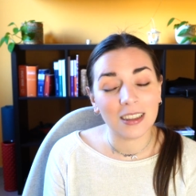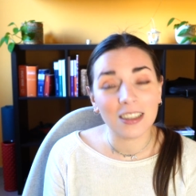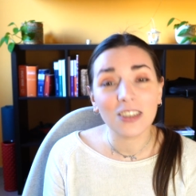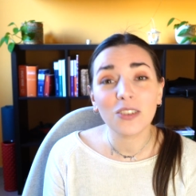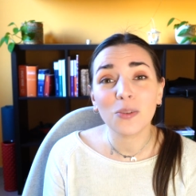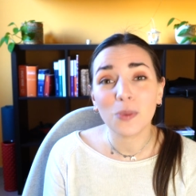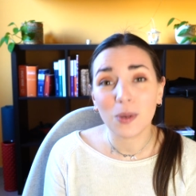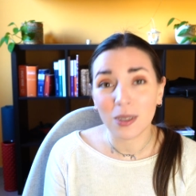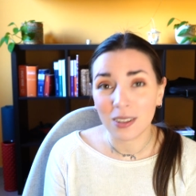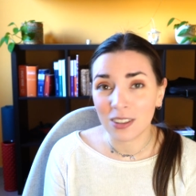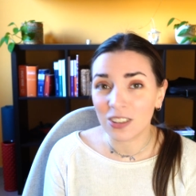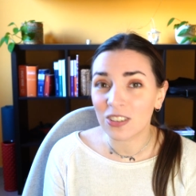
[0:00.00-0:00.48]

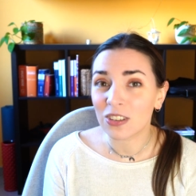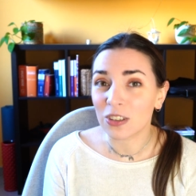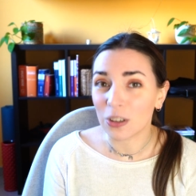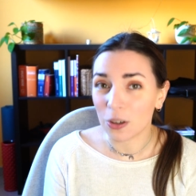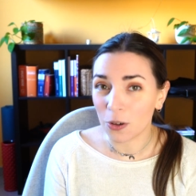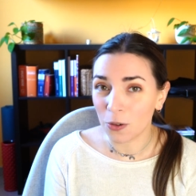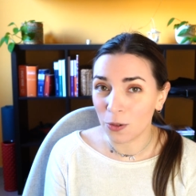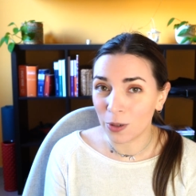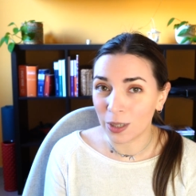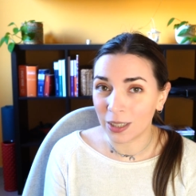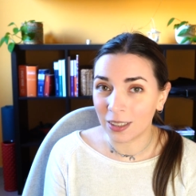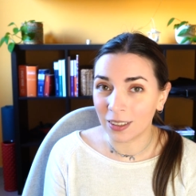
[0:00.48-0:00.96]
This one is
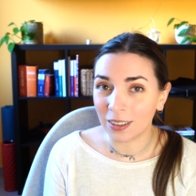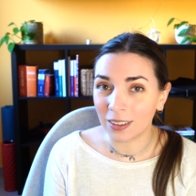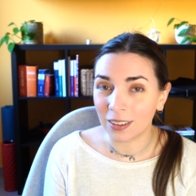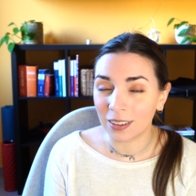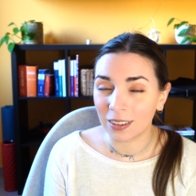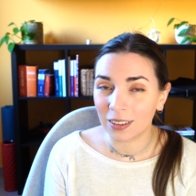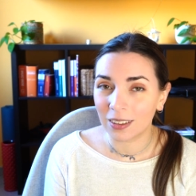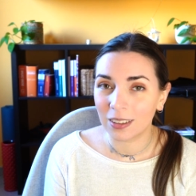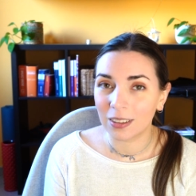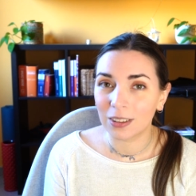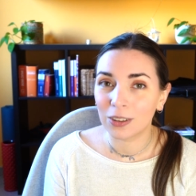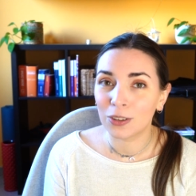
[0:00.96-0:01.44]
going
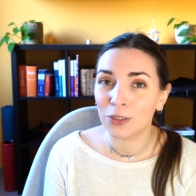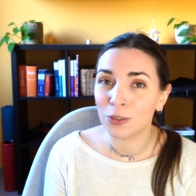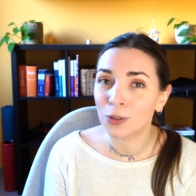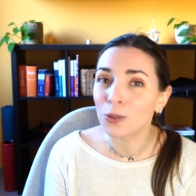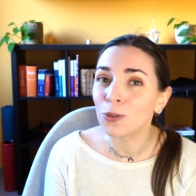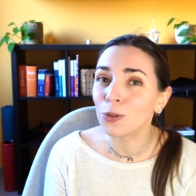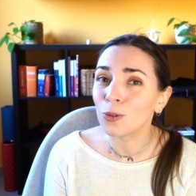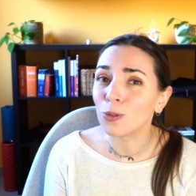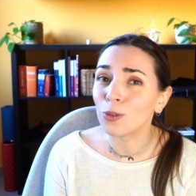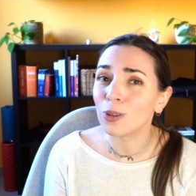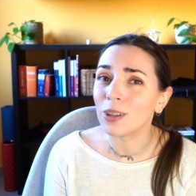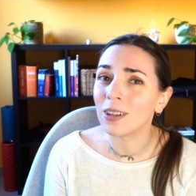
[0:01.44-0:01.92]
to
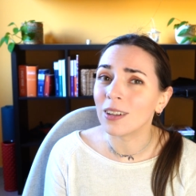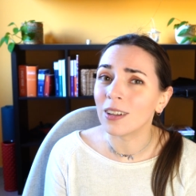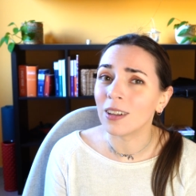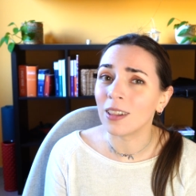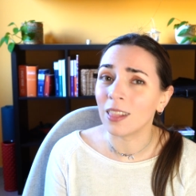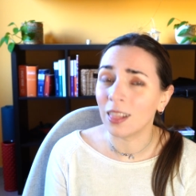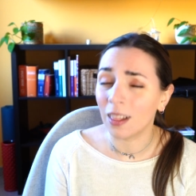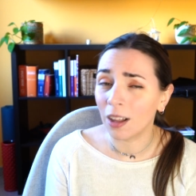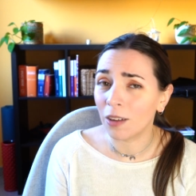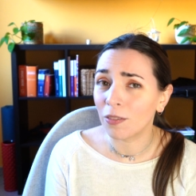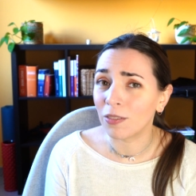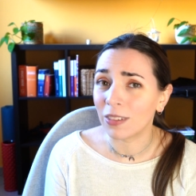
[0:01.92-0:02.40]
the
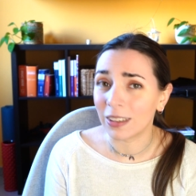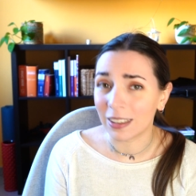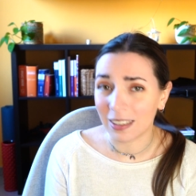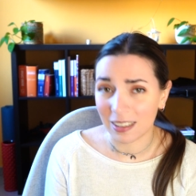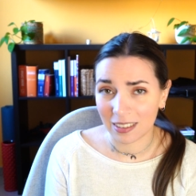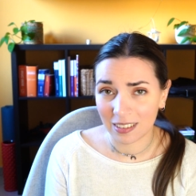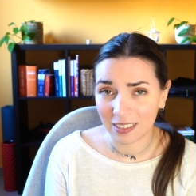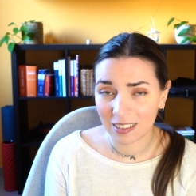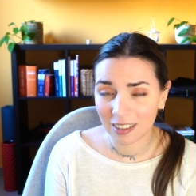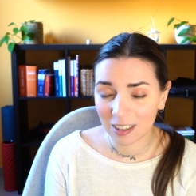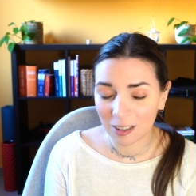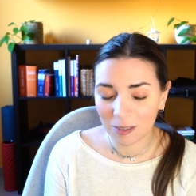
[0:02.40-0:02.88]
love
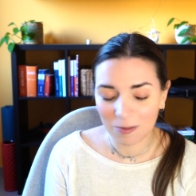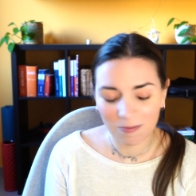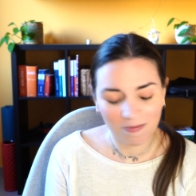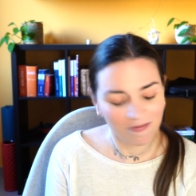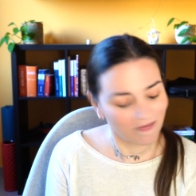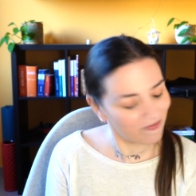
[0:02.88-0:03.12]
list.